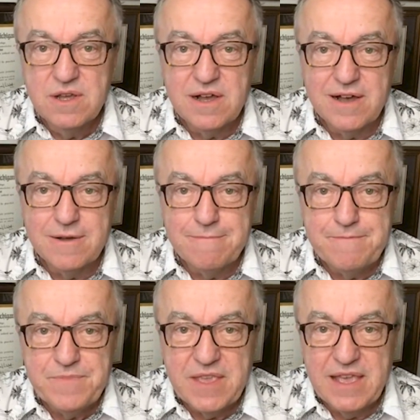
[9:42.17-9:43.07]

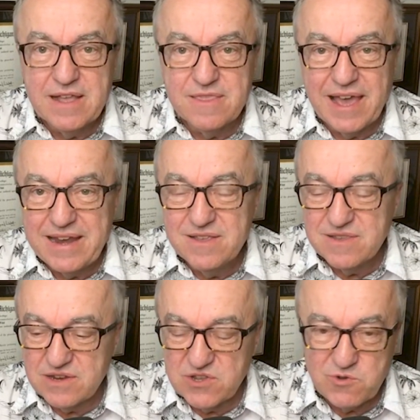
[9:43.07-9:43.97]
and that
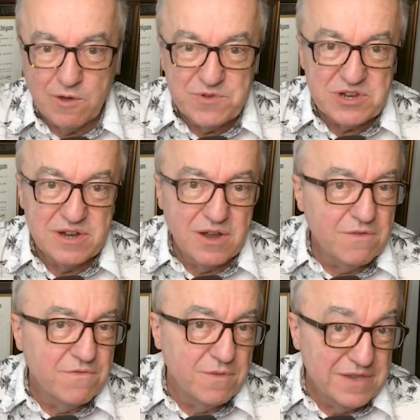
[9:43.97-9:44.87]
is a description
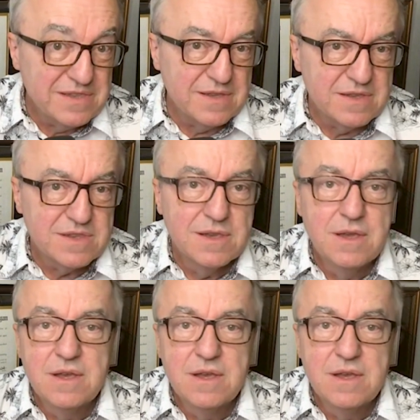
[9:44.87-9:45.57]
of the business,